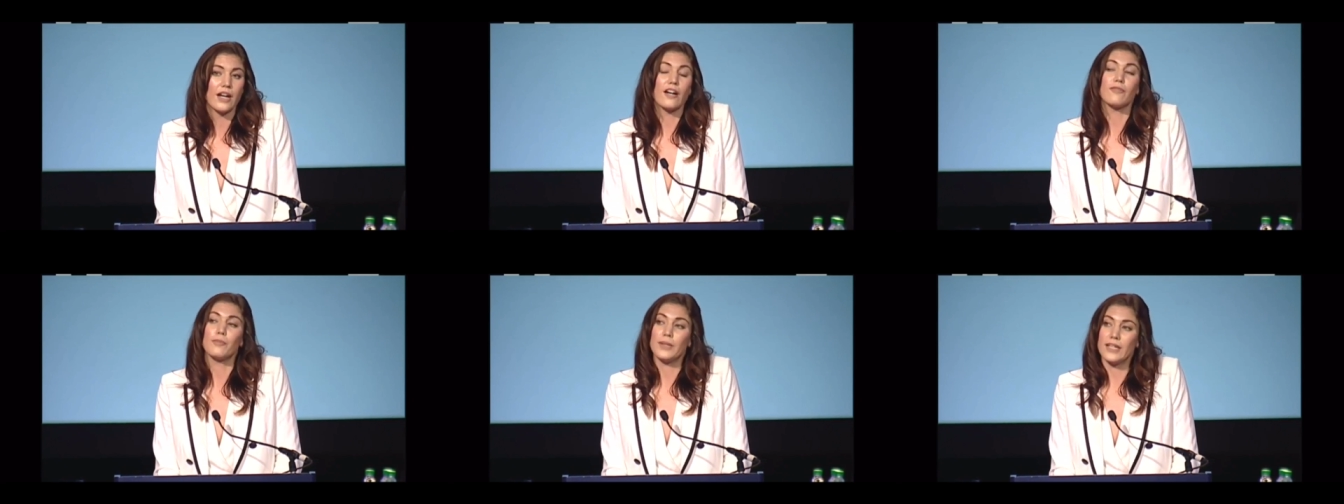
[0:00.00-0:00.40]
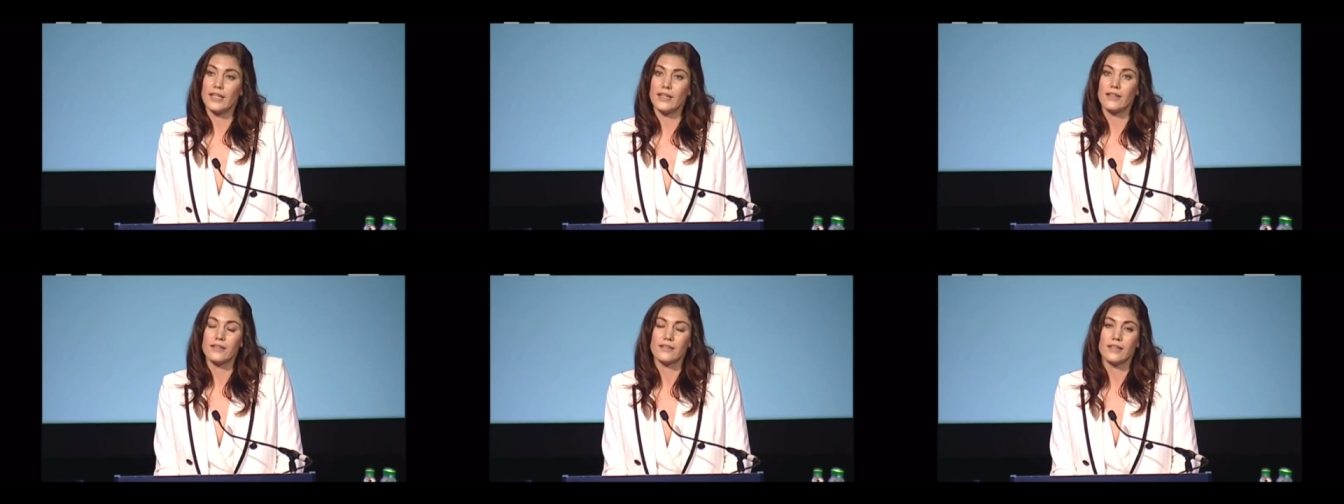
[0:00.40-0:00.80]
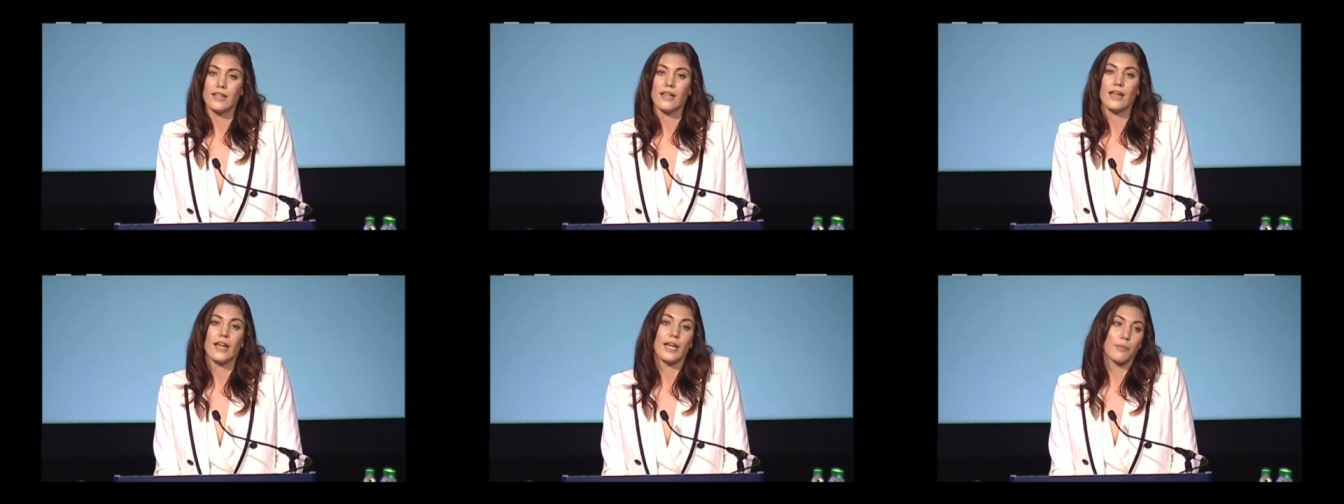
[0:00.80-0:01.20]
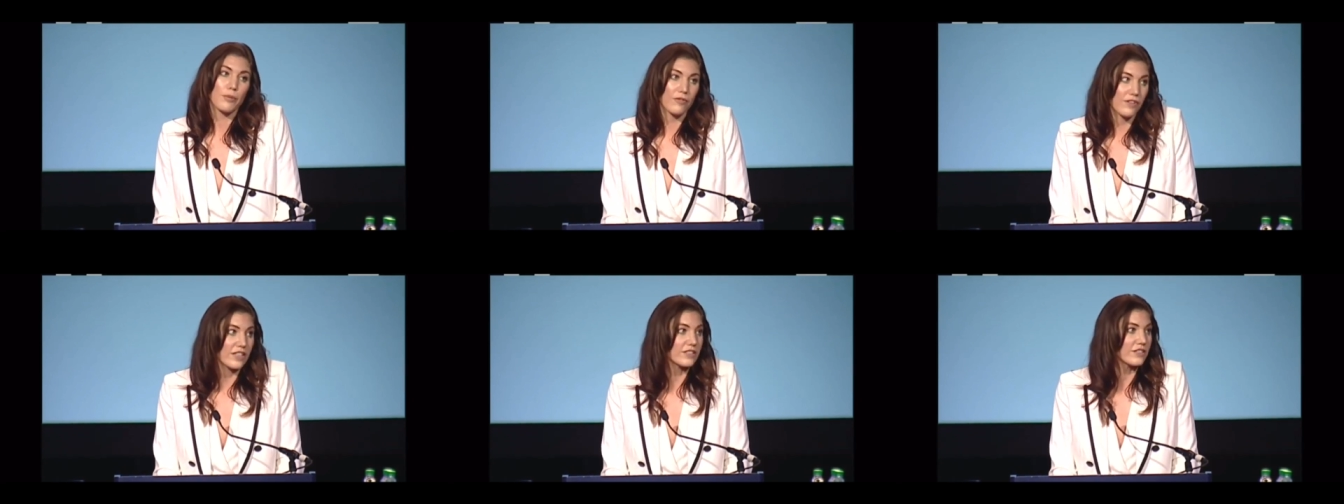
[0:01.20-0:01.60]
of being a
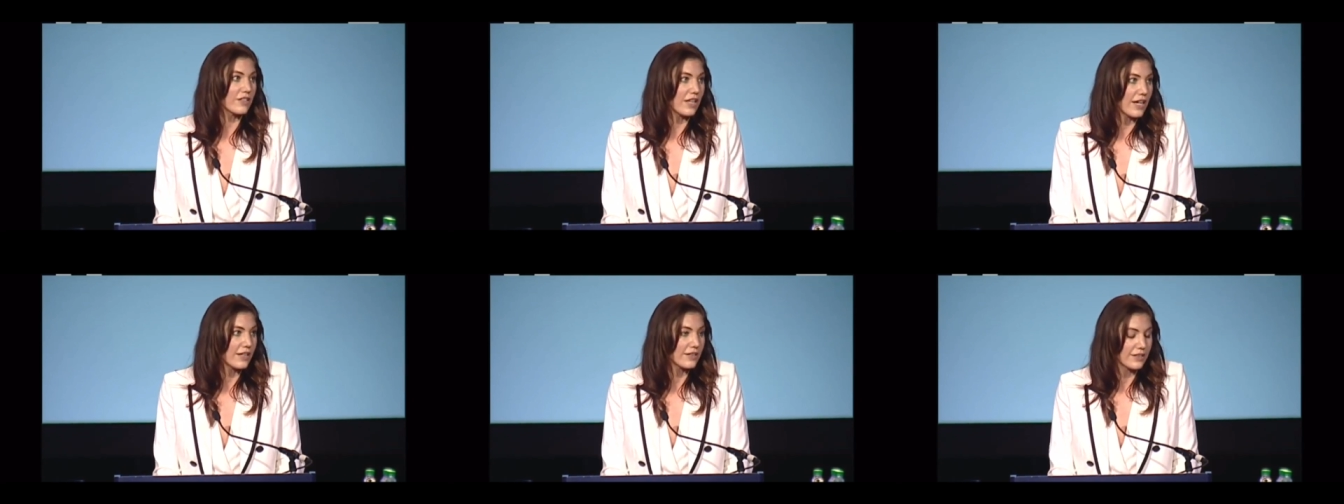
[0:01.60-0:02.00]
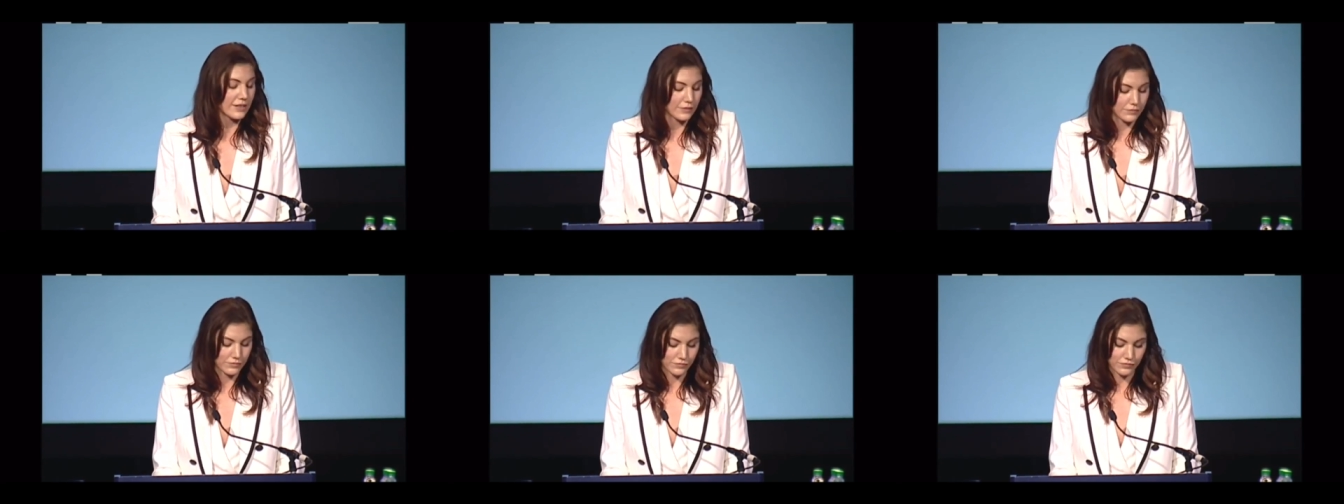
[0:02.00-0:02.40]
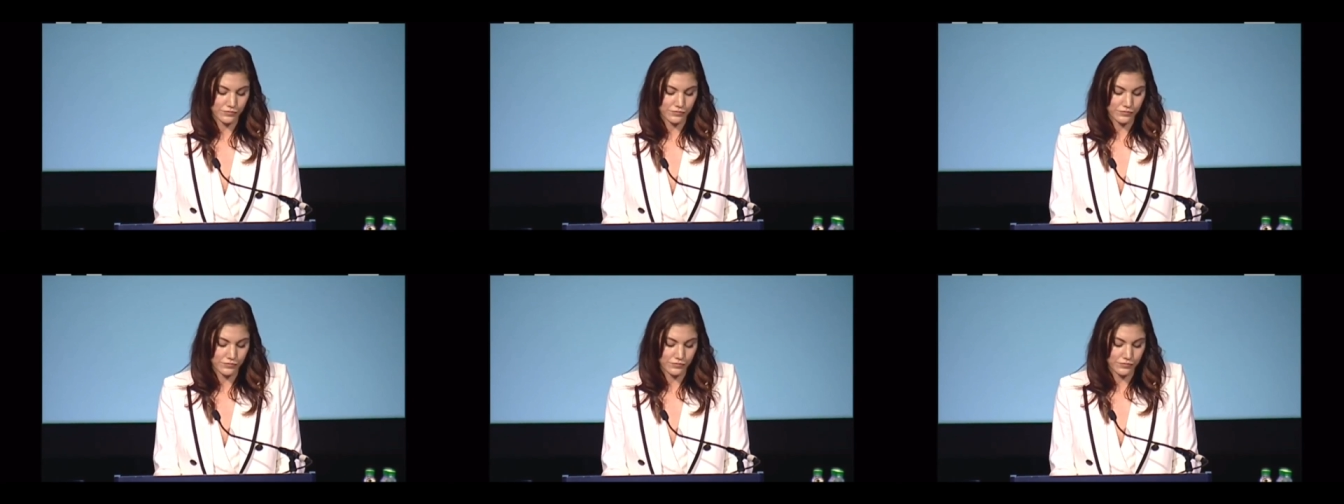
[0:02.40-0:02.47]
professional athlete.